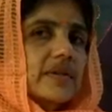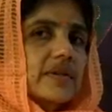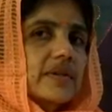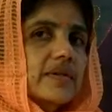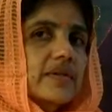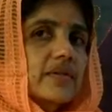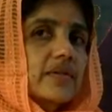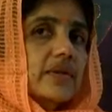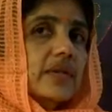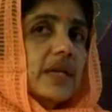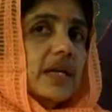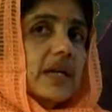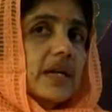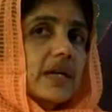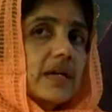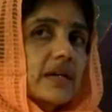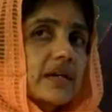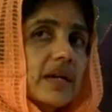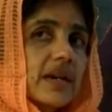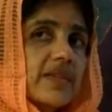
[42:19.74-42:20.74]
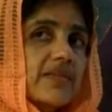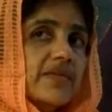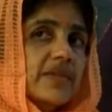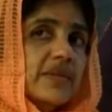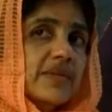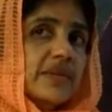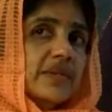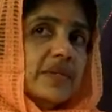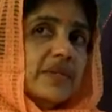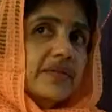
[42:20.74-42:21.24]
So there are
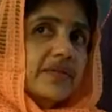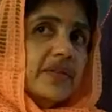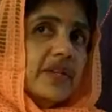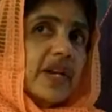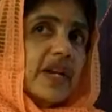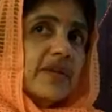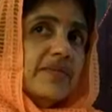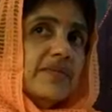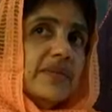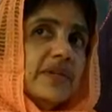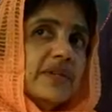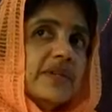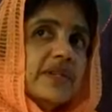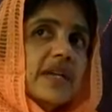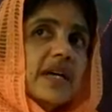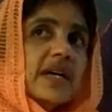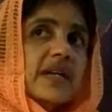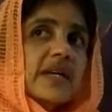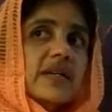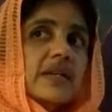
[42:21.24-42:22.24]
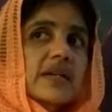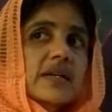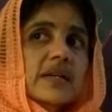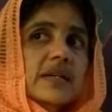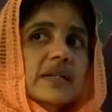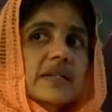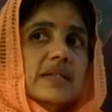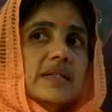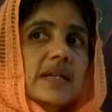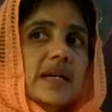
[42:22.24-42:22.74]
affirmative statements, there are
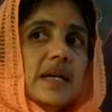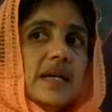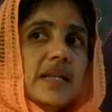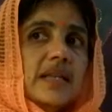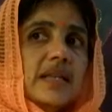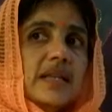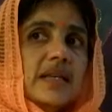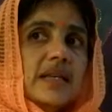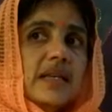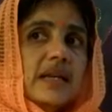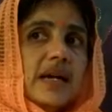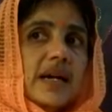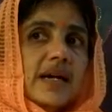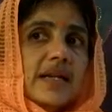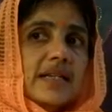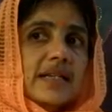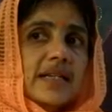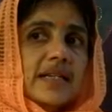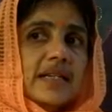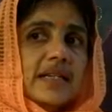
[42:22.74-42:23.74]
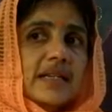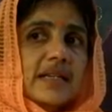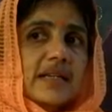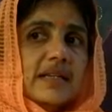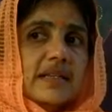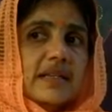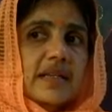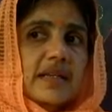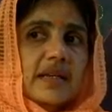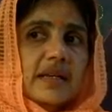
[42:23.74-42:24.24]
na iti and then
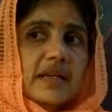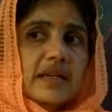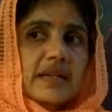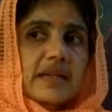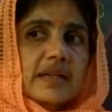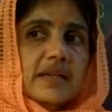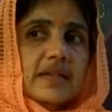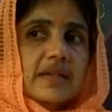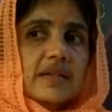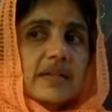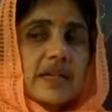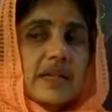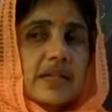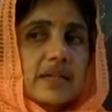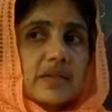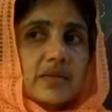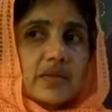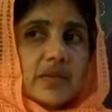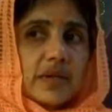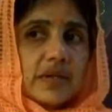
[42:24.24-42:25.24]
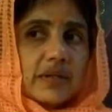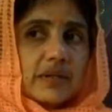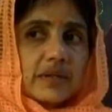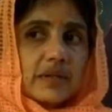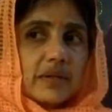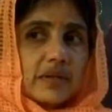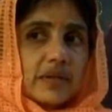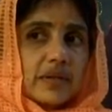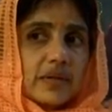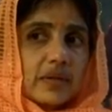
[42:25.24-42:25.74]
iti, that is
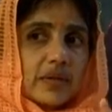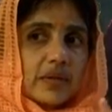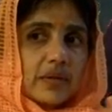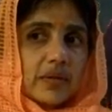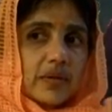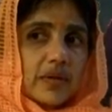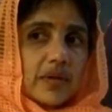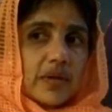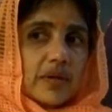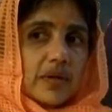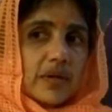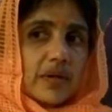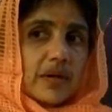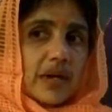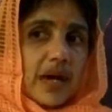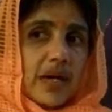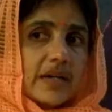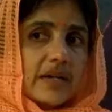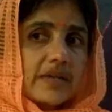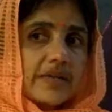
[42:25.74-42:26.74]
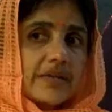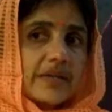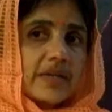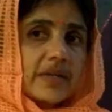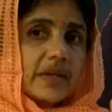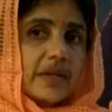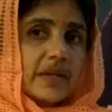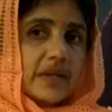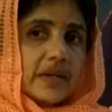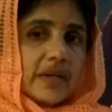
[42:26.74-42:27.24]
one, you know, kind of a
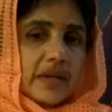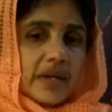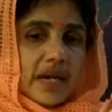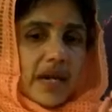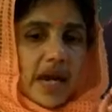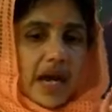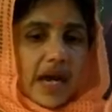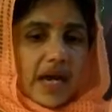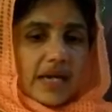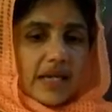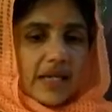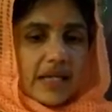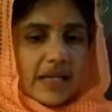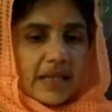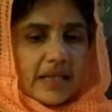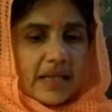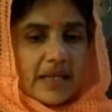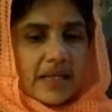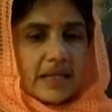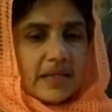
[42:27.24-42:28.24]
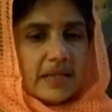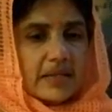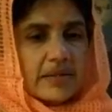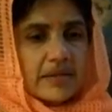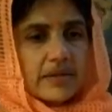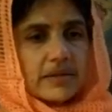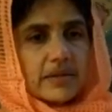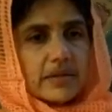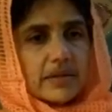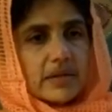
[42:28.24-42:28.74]
thing. And then there
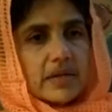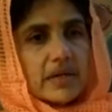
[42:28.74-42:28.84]
is